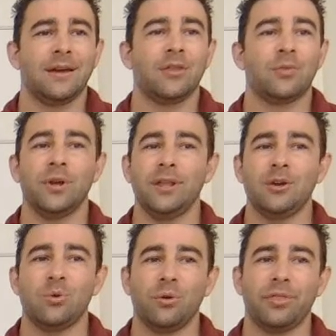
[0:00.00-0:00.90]
The really
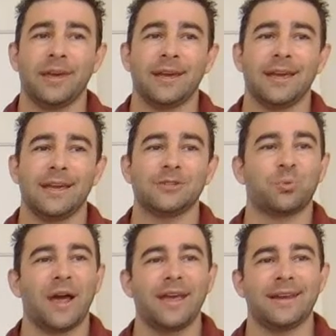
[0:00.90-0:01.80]
cool thing is
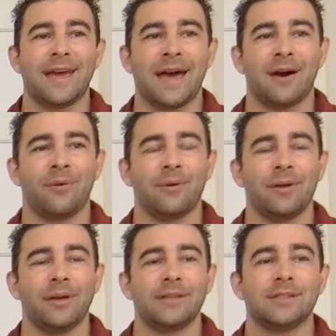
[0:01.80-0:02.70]
right now,
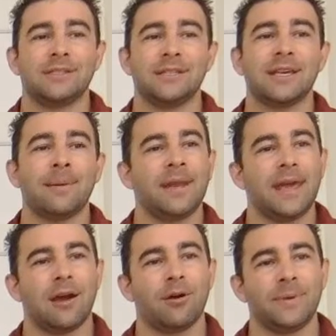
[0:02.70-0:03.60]
since I'm an
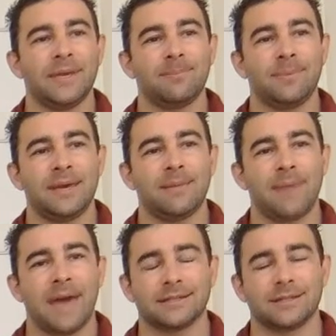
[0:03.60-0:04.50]
Airbnb
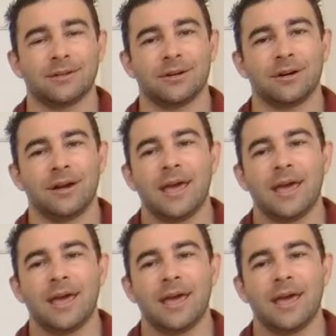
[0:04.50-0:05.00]
ambassador,